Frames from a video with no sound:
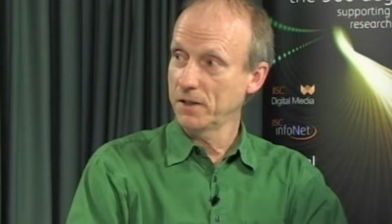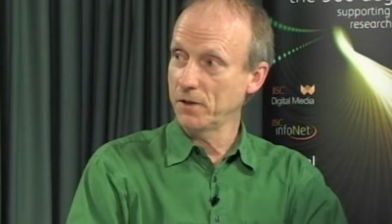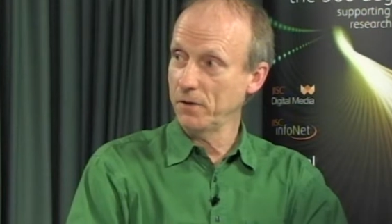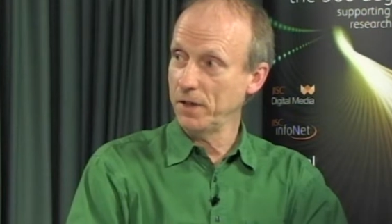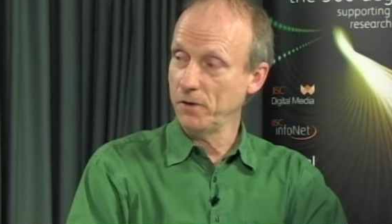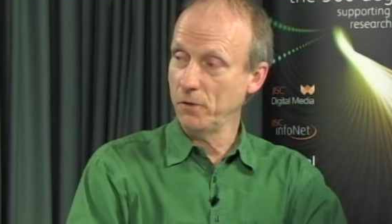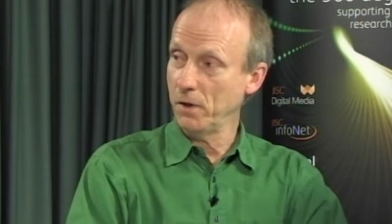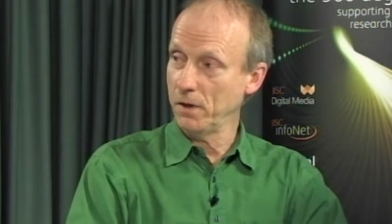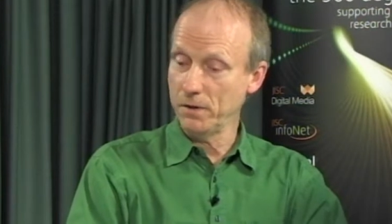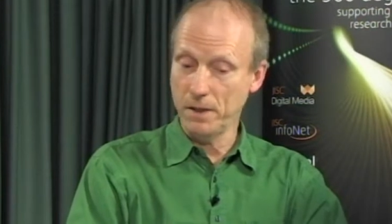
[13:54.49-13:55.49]
so
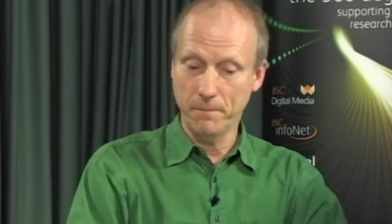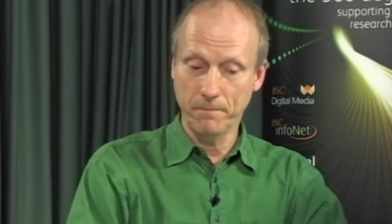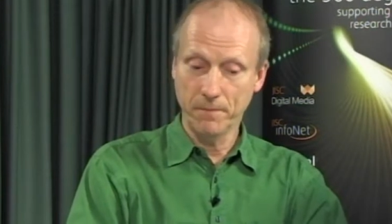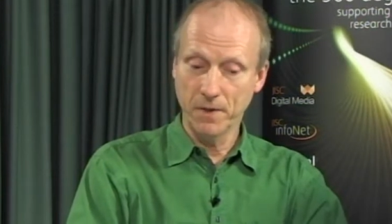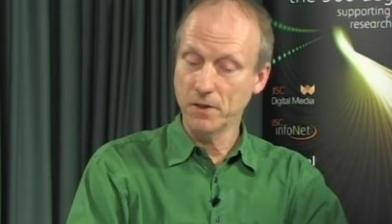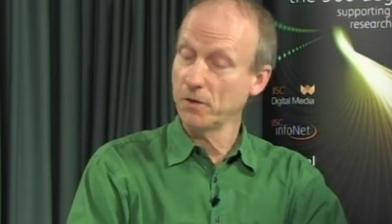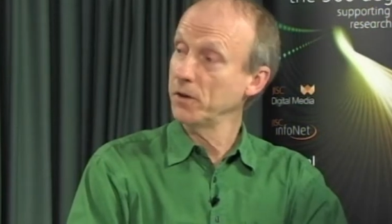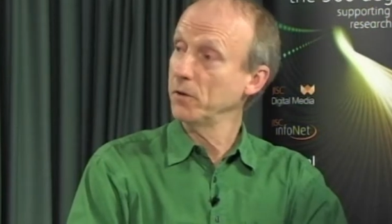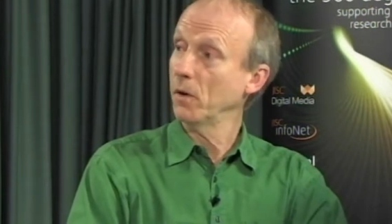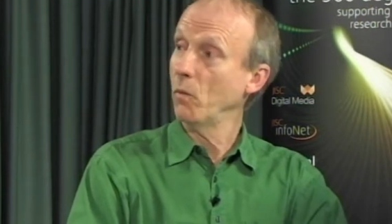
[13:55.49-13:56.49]

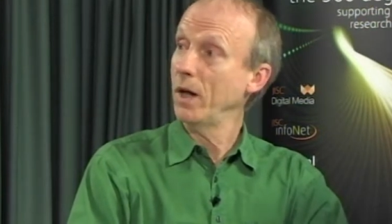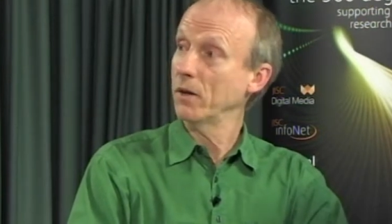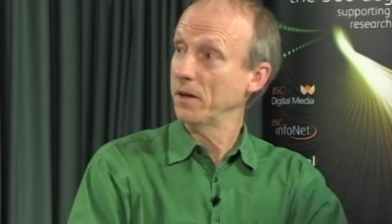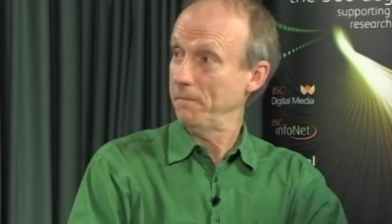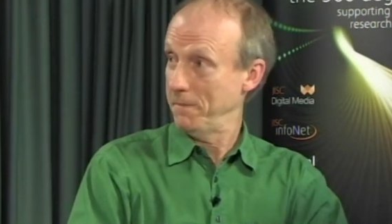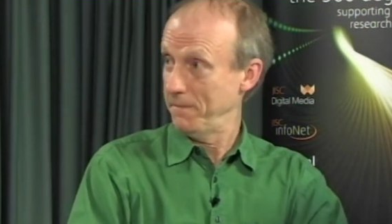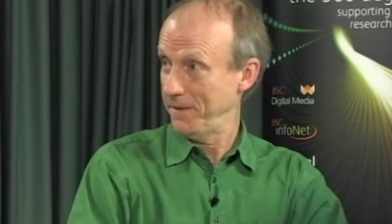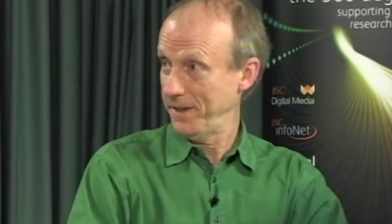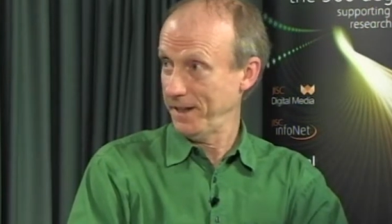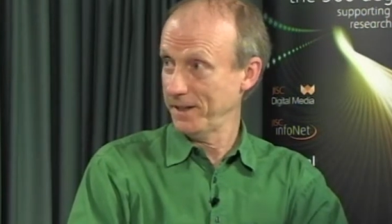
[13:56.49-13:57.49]
that you are welcome
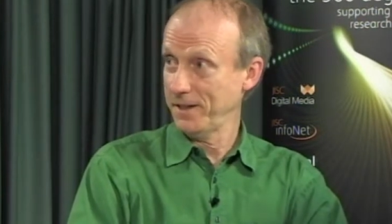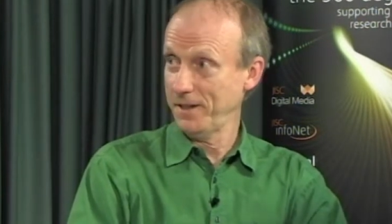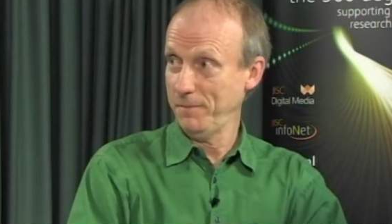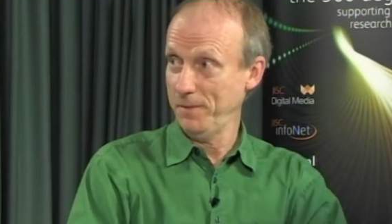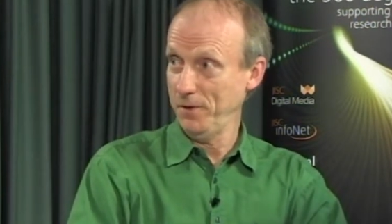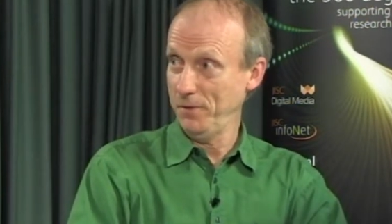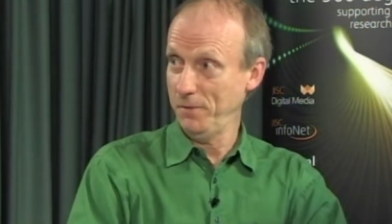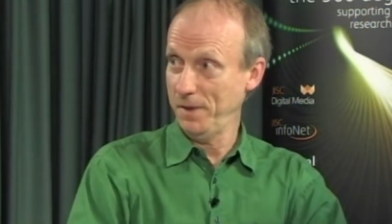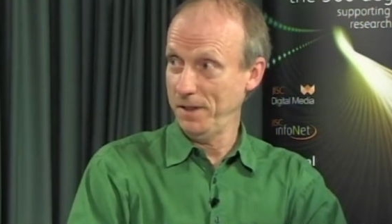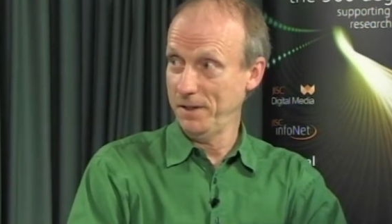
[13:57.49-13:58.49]
the next time you